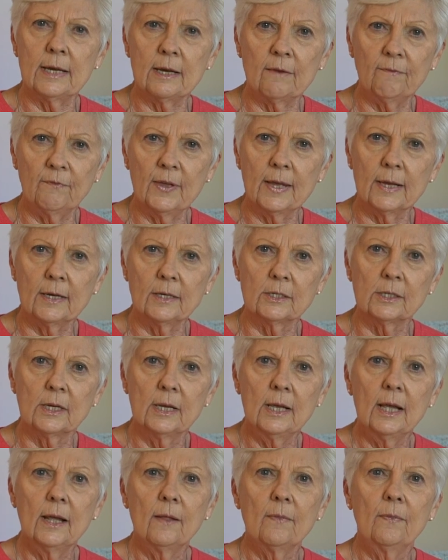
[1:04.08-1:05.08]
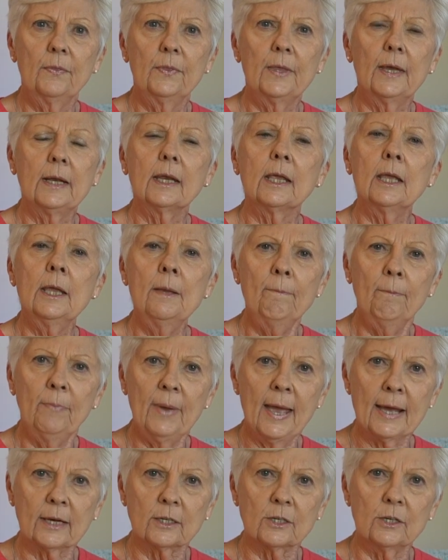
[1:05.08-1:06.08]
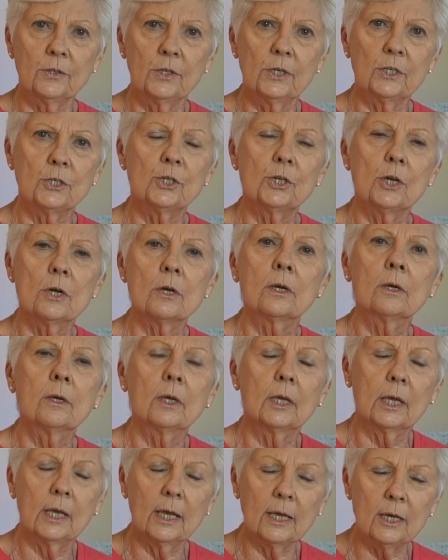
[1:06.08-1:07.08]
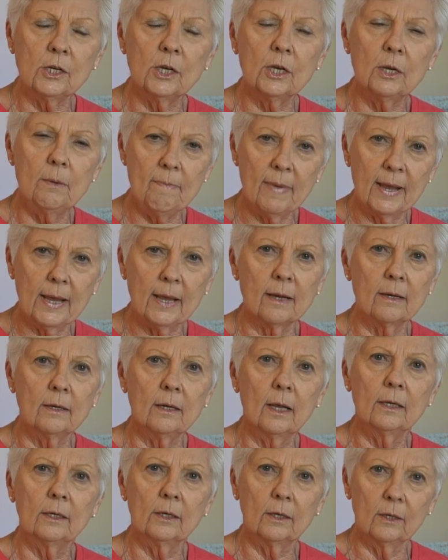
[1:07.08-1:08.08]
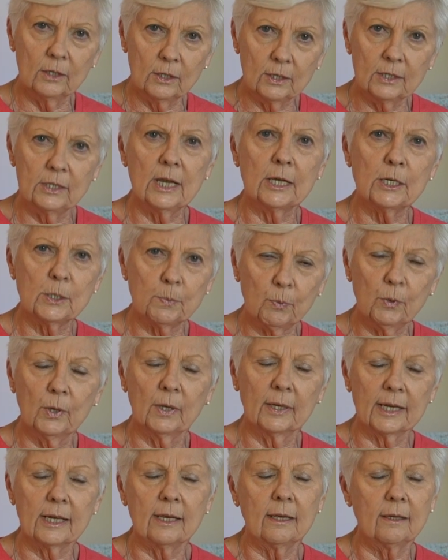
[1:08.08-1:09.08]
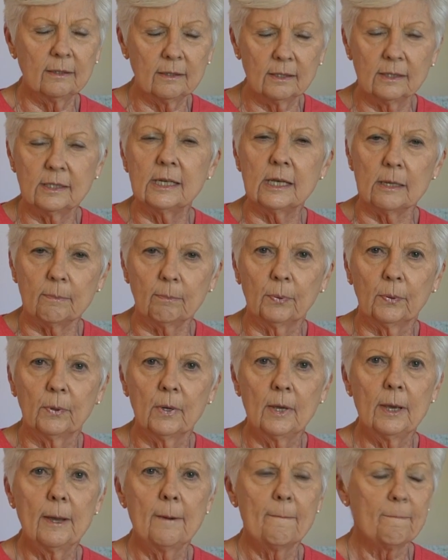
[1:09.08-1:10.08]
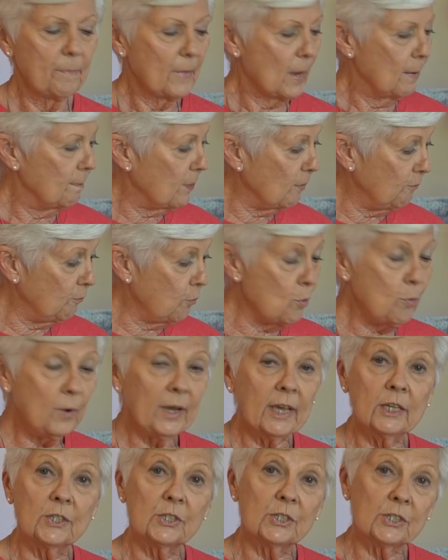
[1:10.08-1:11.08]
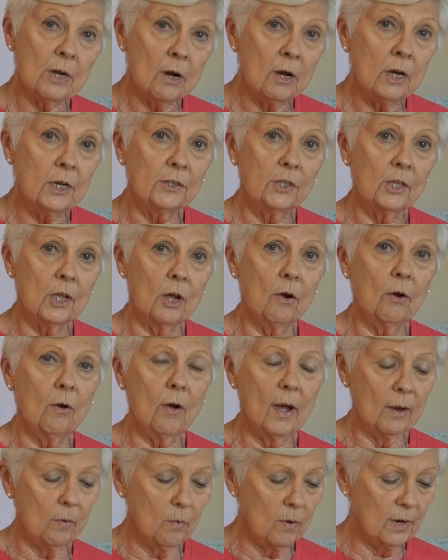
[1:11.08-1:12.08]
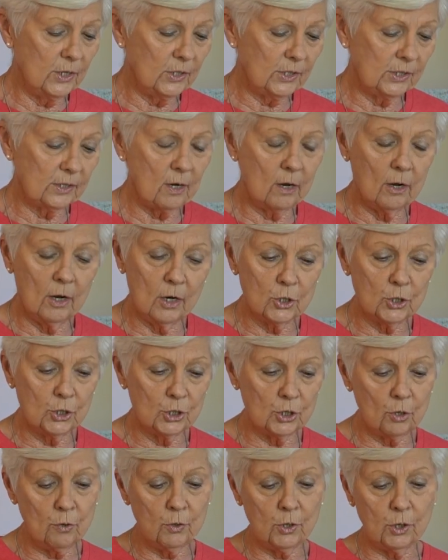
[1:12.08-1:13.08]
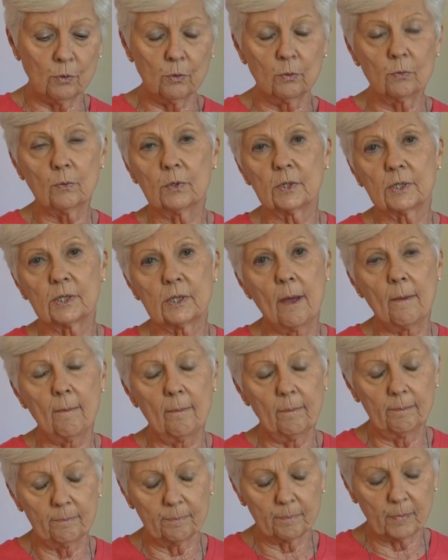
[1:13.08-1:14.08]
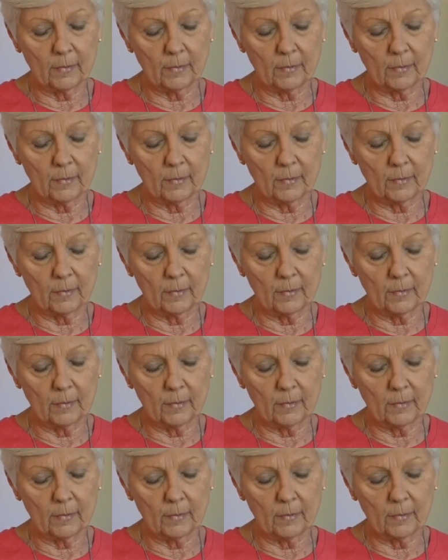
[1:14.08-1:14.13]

event that impacted this young Kenyan man desperately deep. Before we get started though, I want to show you some